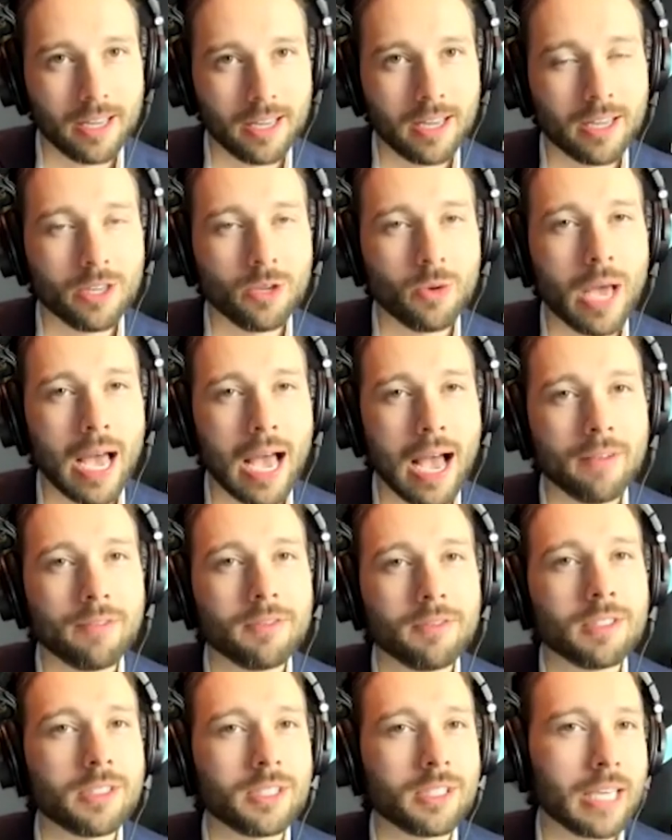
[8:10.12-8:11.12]
You have
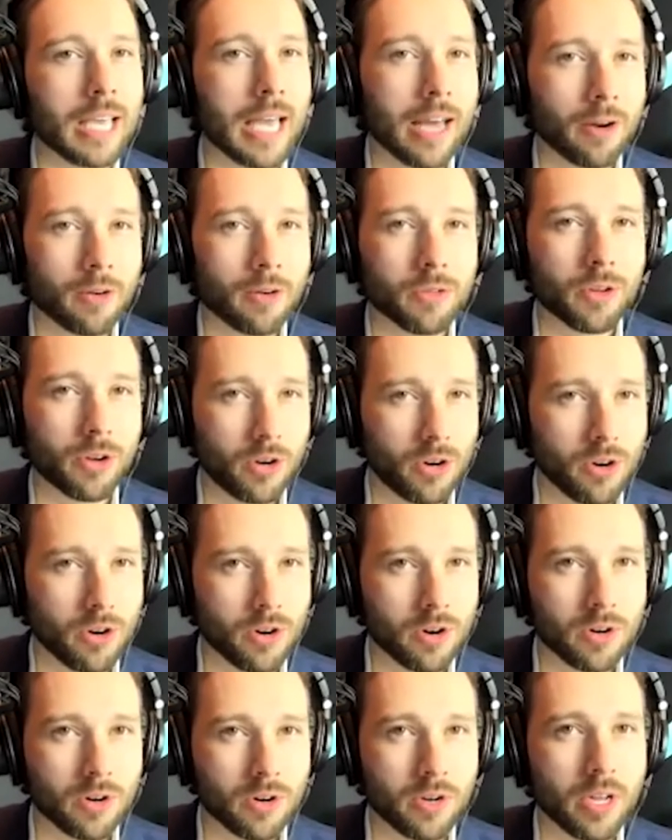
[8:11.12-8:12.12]
to scatter the
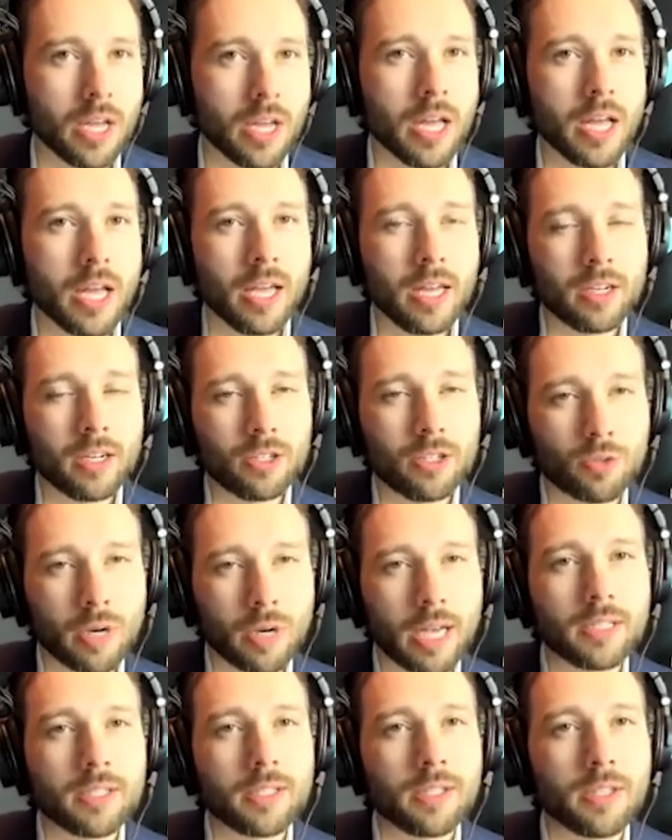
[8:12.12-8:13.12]
herd and
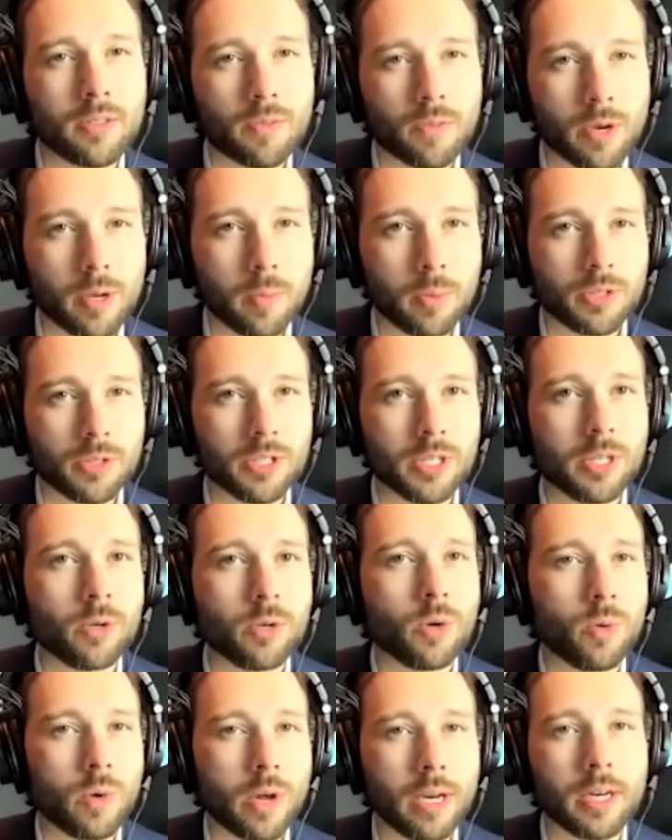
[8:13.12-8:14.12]
address the 3% who
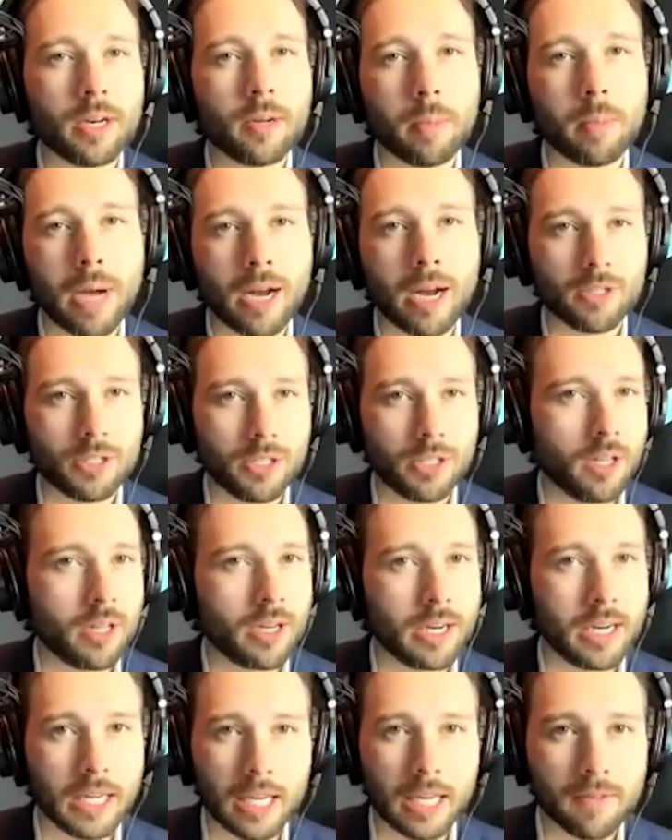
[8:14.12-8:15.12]
are ready to buy or sell at
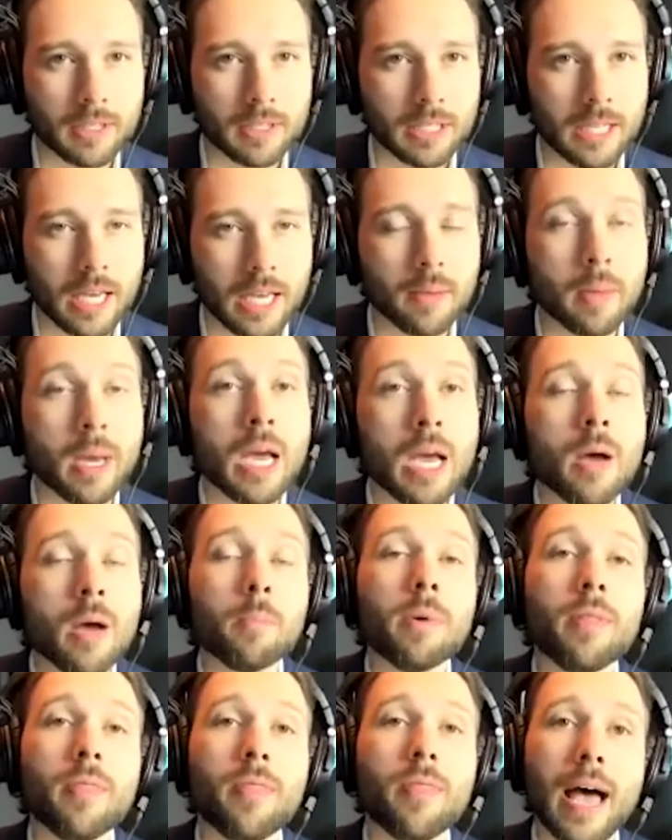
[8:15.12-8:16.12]
any given time.
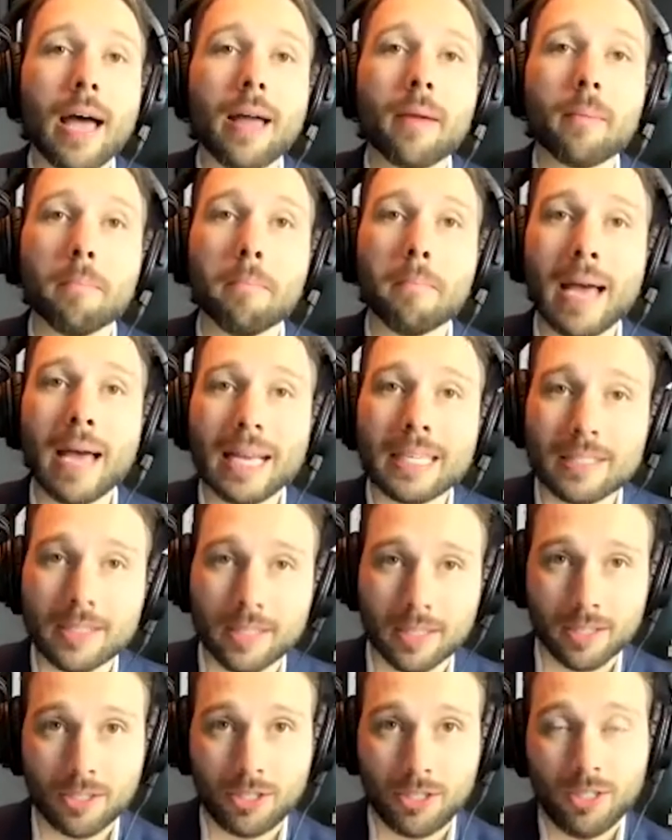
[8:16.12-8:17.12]
But that
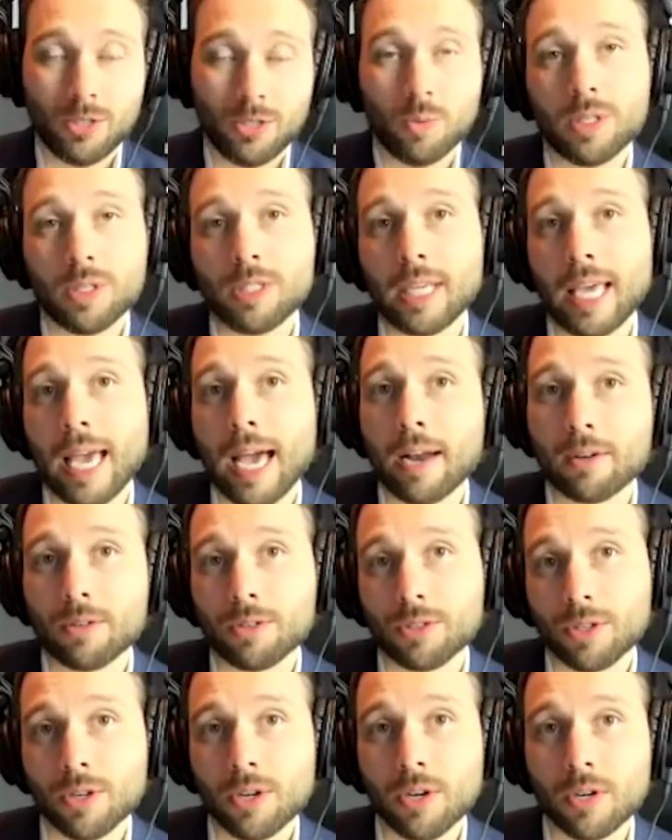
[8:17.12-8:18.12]
message is what scatters
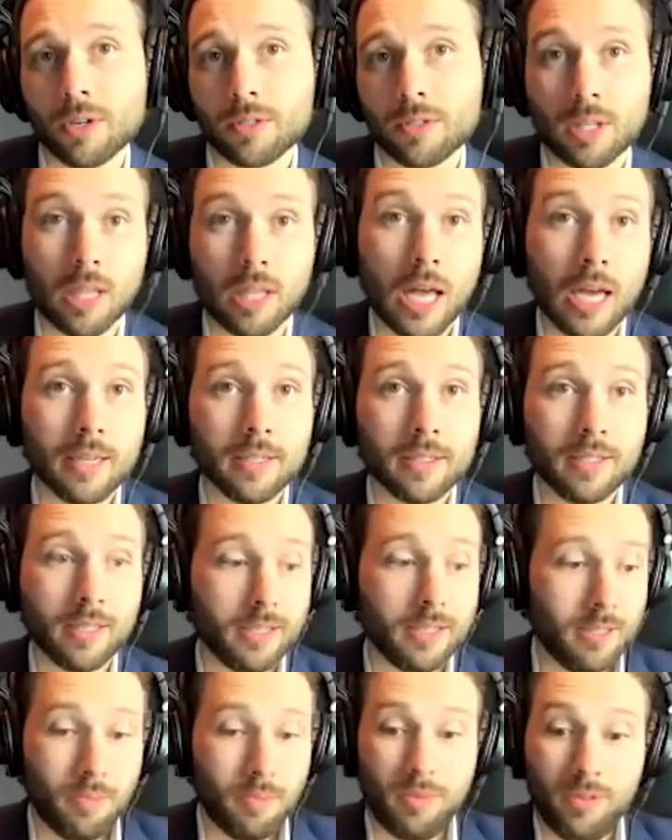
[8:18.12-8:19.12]
the herd. The lion
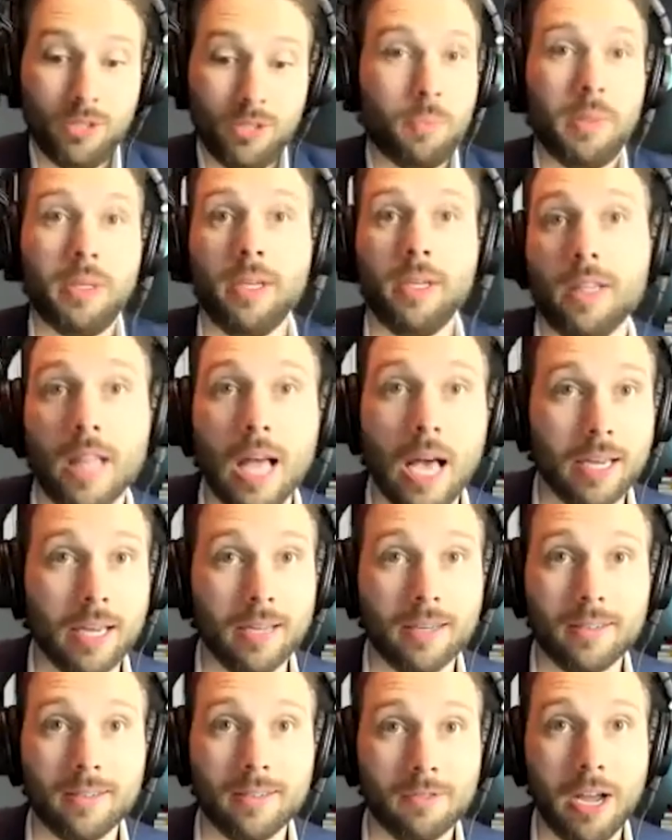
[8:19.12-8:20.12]
does it, but just being a
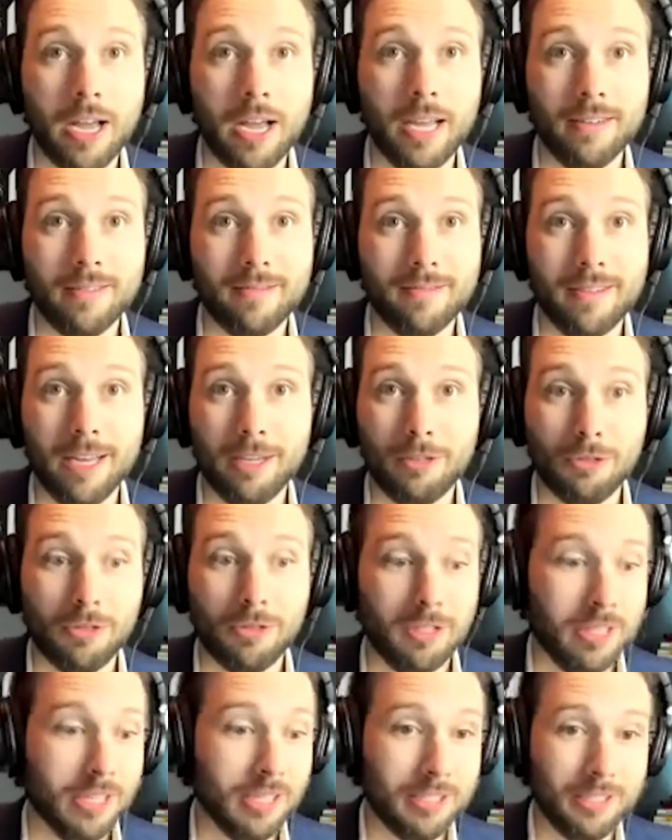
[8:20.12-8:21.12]
lion, right? Natural
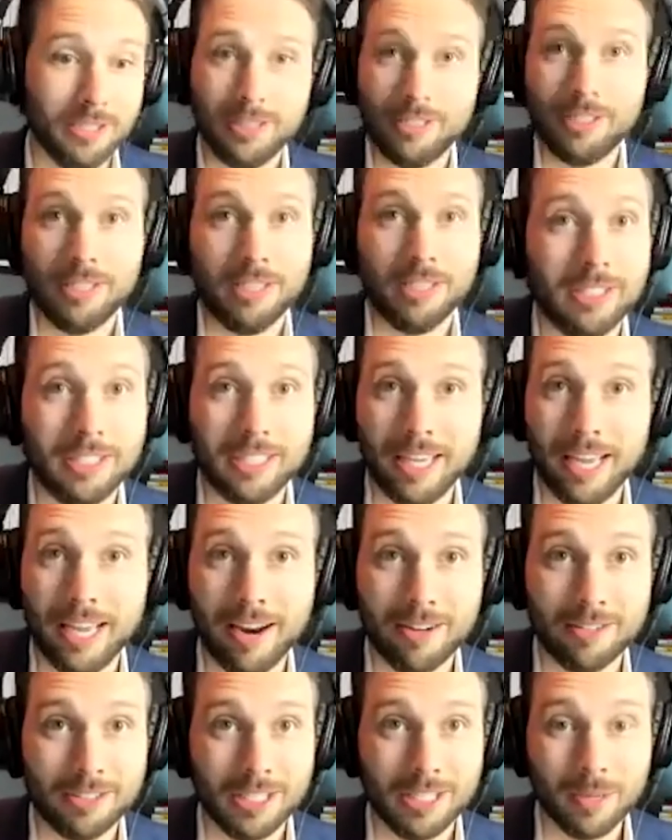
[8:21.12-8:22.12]
selection is going to
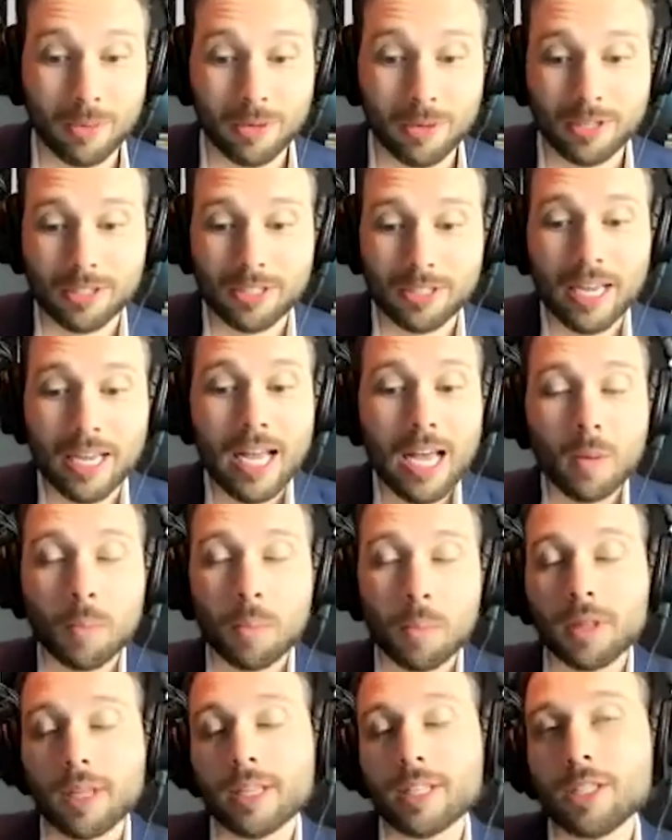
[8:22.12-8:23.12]
scare zebras.
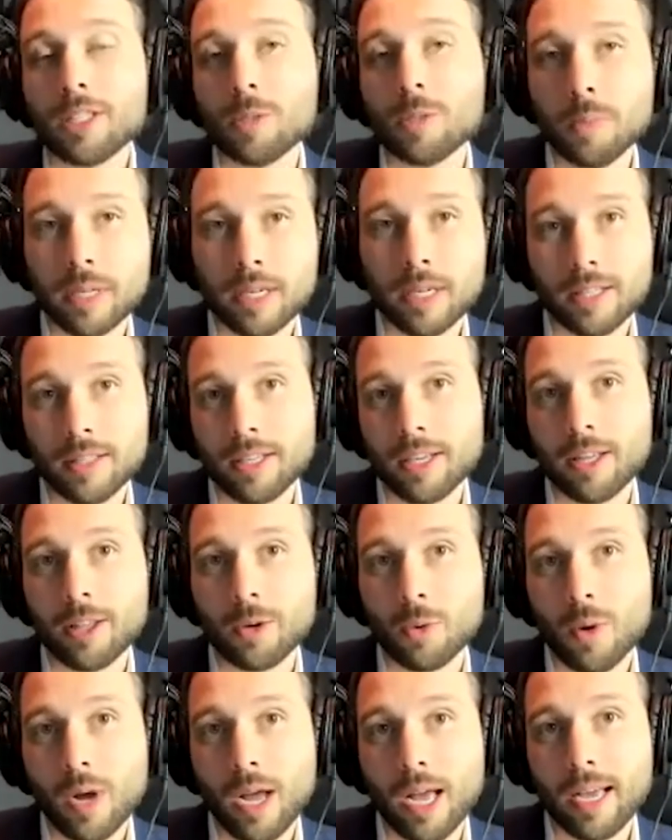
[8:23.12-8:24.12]
But let's spin it the other
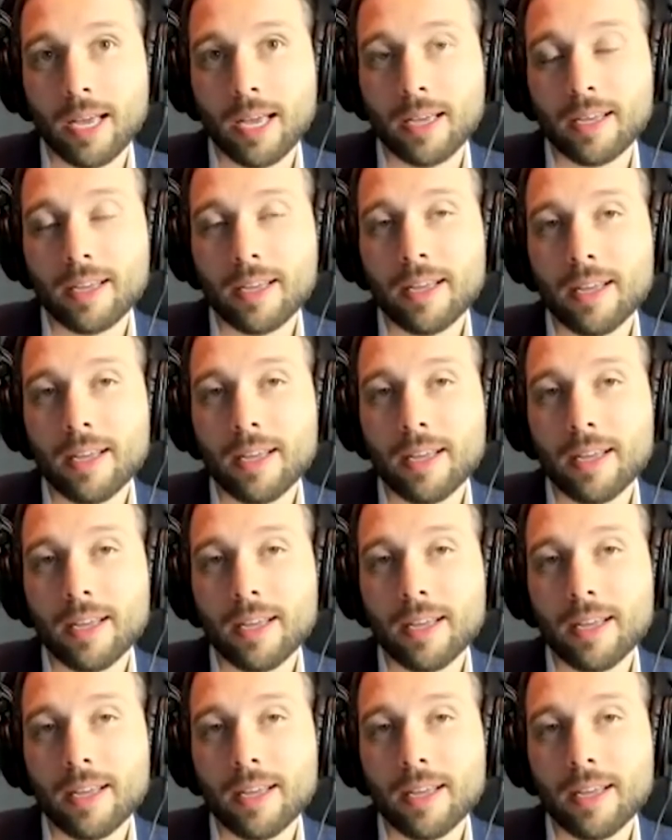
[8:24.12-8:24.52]
way.